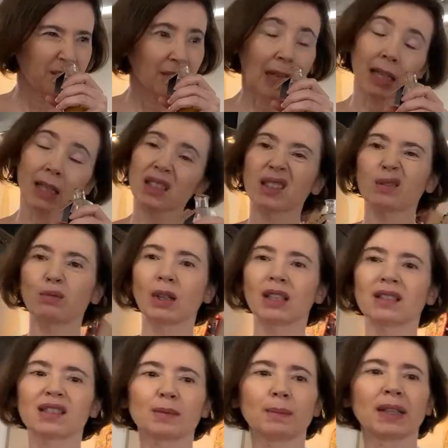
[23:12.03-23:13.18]
As well
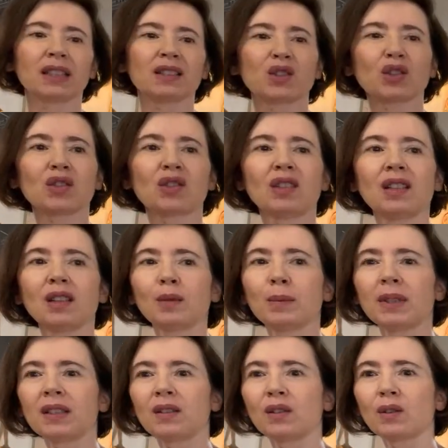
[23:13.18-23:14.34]
smells just a little
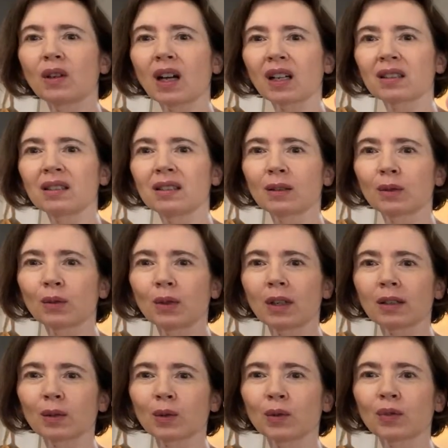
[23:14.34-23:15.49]
bit the artisan de la
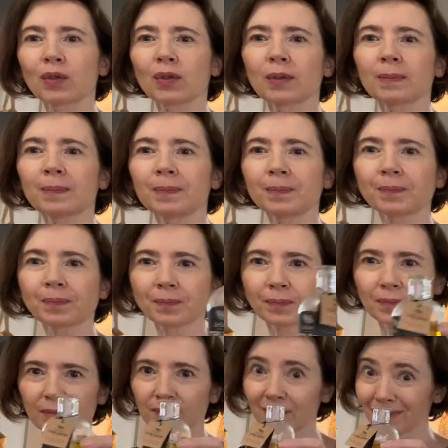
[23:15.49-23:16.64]
truffe
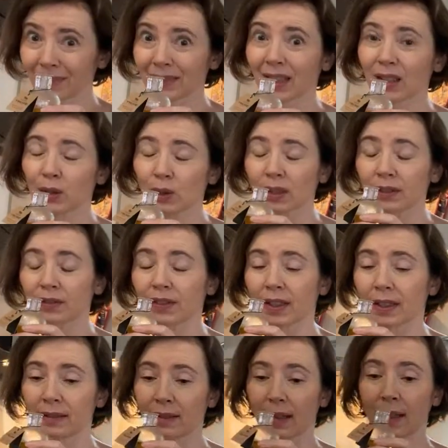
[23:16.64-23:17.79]
that you can
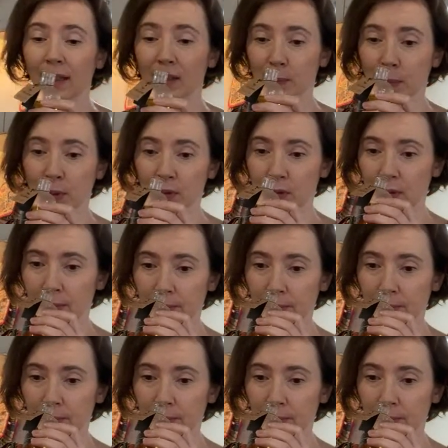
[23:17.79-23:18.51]
find, they export